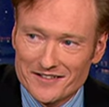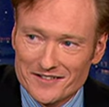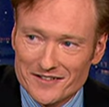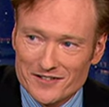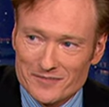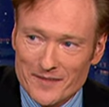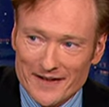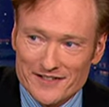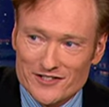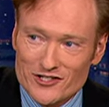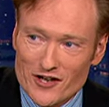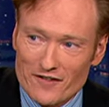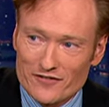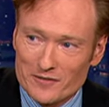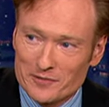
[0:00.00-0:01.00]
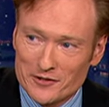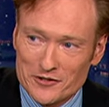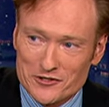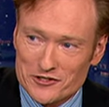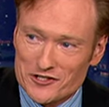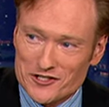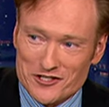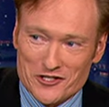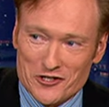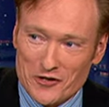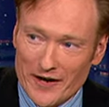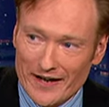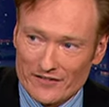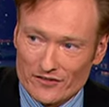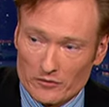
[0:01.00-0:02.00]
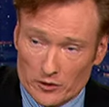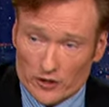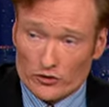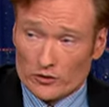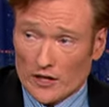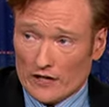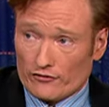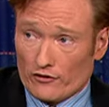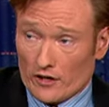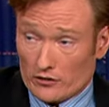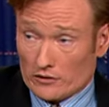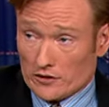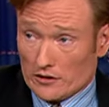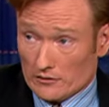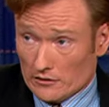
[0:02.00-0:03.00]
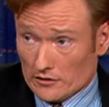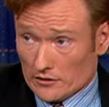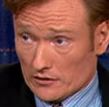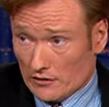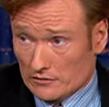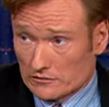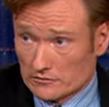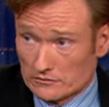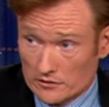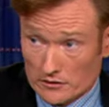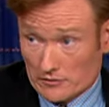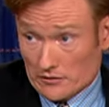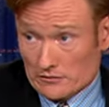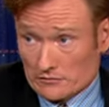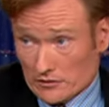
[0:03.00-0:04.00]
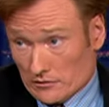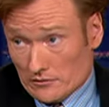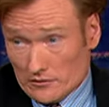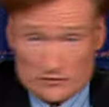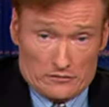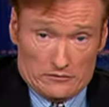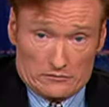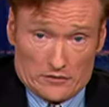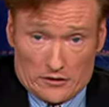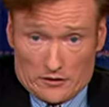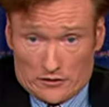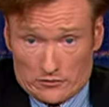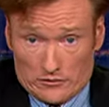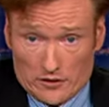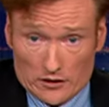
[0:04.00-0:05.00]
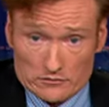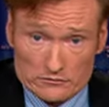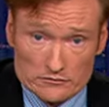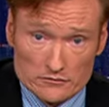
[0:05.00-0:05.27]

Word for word: This makes Jeff, the producer, just crazy. What are you doing that for? I told you. No, you don't. You can do that.